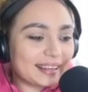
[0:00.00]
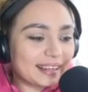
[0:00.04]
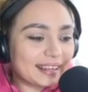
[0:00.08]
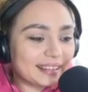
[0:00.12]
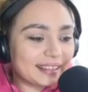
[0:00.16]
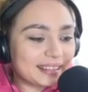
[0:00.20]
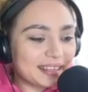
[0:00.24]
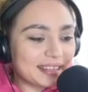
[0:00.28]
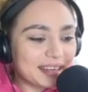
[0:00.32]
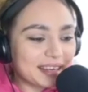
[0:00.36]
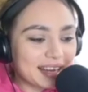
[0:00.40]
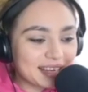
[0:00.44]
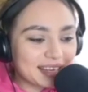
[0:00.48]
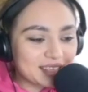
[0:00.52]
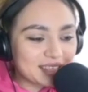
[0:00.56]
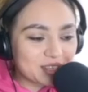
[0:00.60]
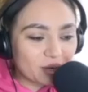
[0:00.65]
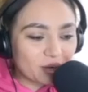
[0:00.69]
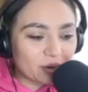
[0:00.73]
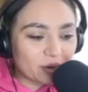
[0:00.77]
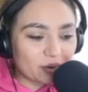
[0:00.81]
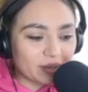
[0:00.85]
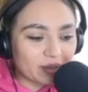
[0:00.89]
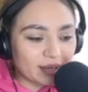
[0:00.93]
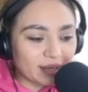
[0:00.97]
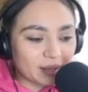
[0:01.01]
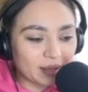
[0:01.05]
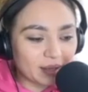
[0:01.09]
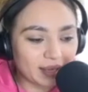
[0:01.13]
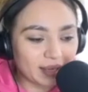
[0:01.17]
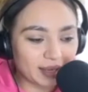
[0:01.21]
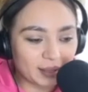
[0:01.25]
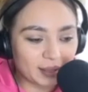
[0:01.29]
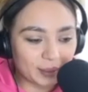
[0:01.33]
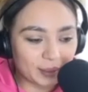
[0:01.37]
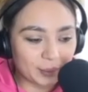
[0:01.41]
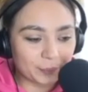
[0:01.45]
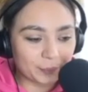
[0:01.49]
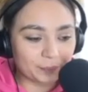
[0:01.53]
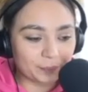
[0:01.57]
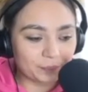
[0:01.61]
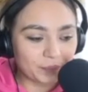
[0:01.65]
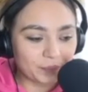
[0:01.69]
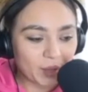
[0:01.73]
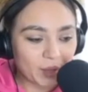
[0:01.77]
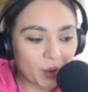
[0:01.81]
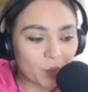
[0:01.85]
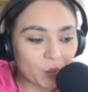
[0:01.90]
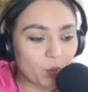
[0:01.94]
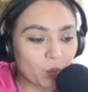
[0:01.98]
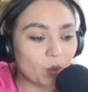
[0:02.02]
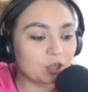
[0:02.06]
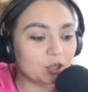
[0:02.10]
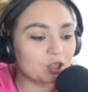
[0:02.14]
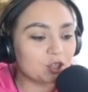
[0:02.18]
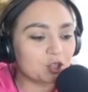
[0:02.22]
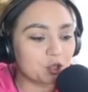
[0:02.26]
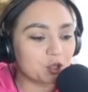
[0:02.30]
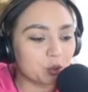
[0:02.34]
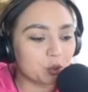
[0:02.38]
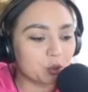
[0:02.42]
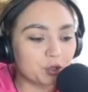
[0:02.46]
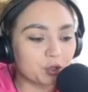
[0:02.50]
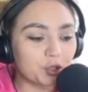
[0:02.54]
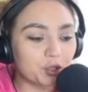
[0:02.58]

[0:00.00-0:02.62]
the next story. What should